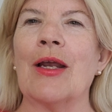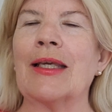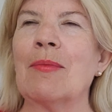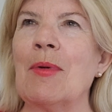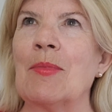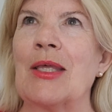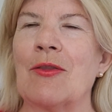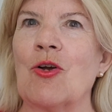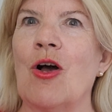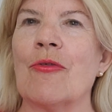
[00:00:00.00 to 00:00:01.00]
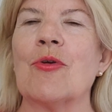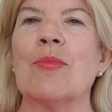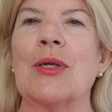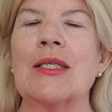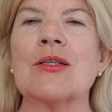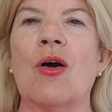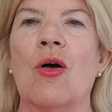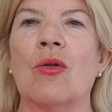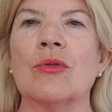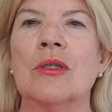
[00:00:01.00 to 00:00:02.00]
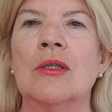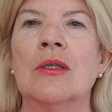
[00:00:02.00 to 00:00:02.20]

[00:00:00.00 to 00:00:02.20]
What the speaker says: I can't remember the other author, but it's called